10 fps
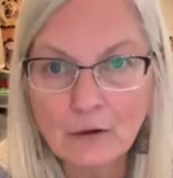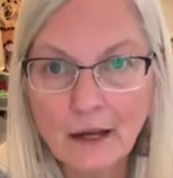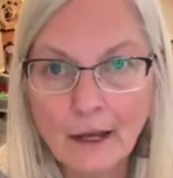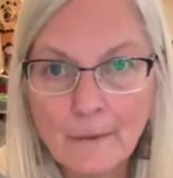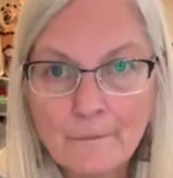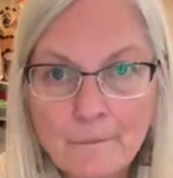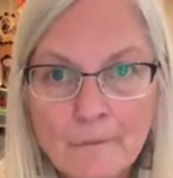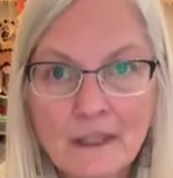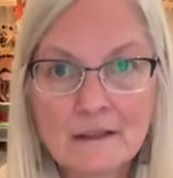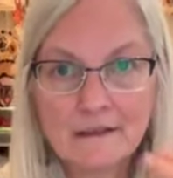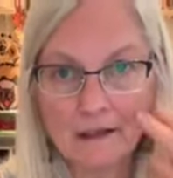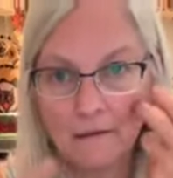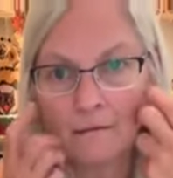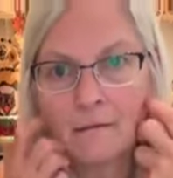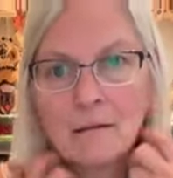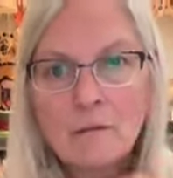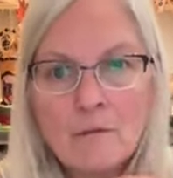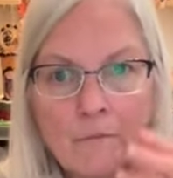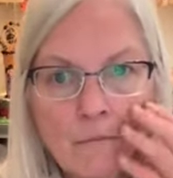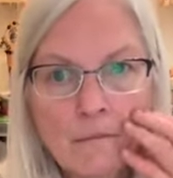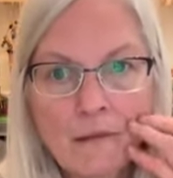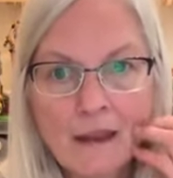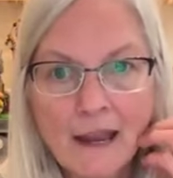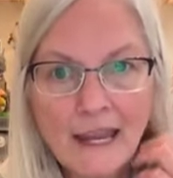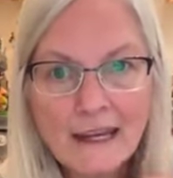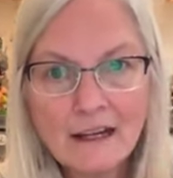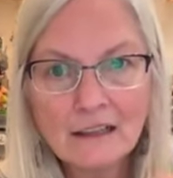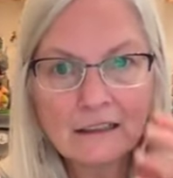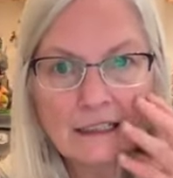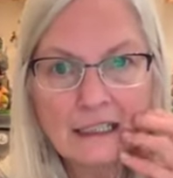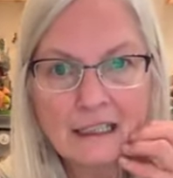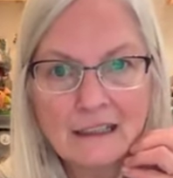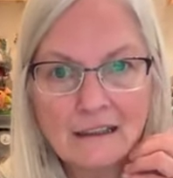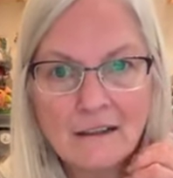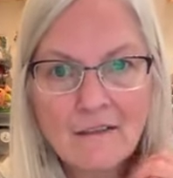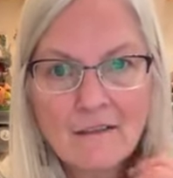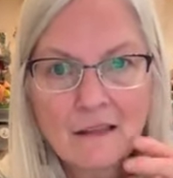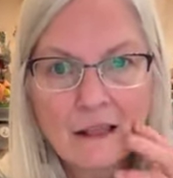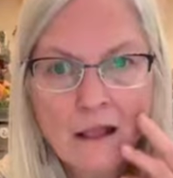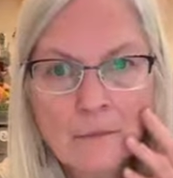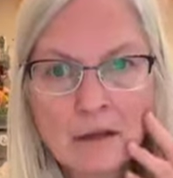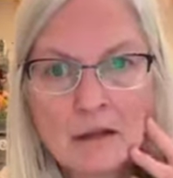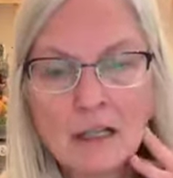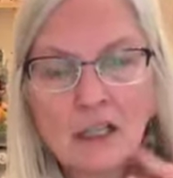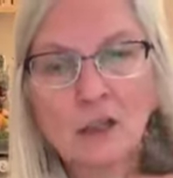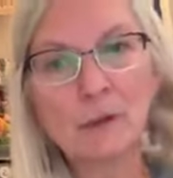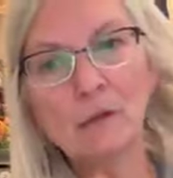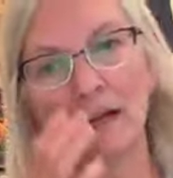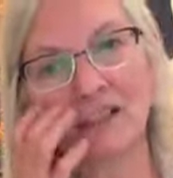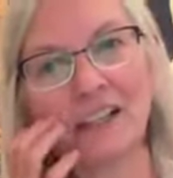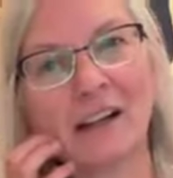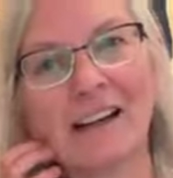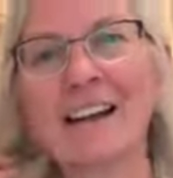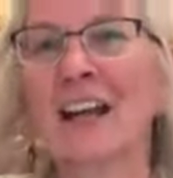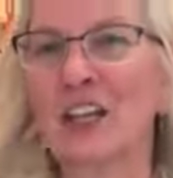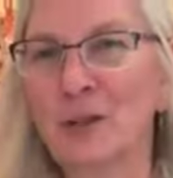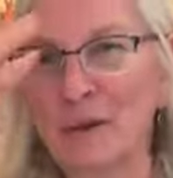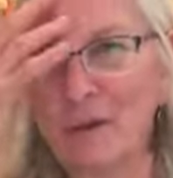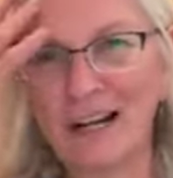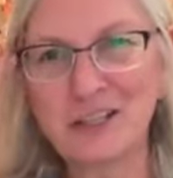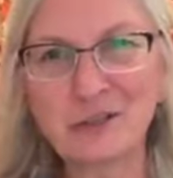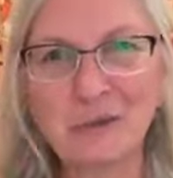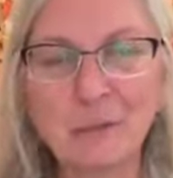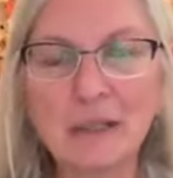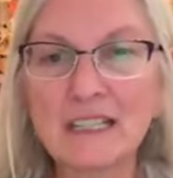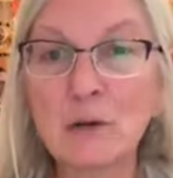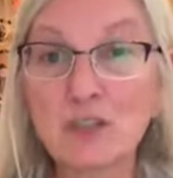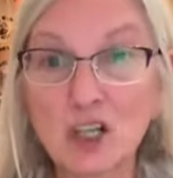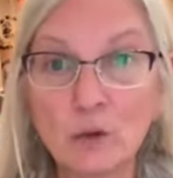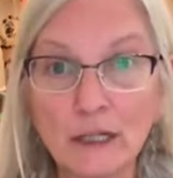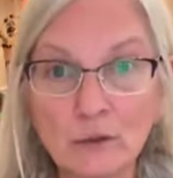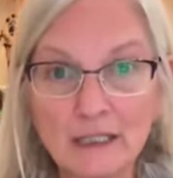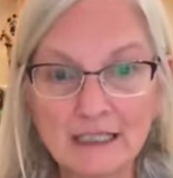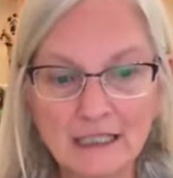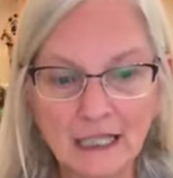that, okay? So, hey, Carlene. You'll be watching the replays. It was a quick one